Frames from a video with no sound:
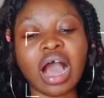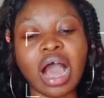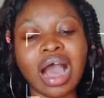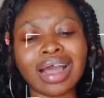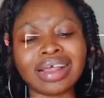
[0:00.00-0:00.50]

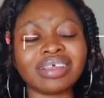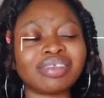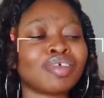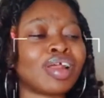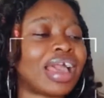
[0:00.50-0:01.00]
uh,
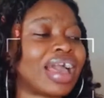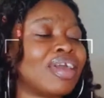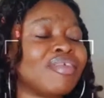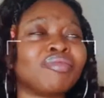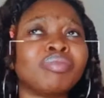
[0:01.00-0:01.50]
it's not like
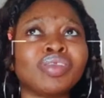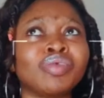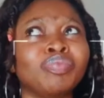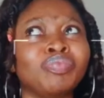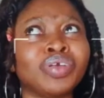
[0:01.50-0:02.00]
i even mean
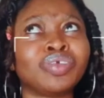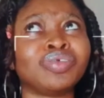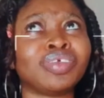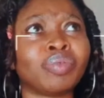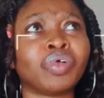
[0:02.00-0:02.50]
to preach
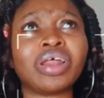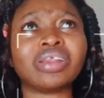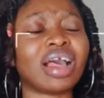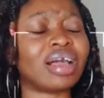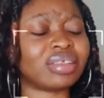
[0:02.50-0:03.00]
today but
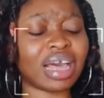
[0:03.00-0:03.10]
I,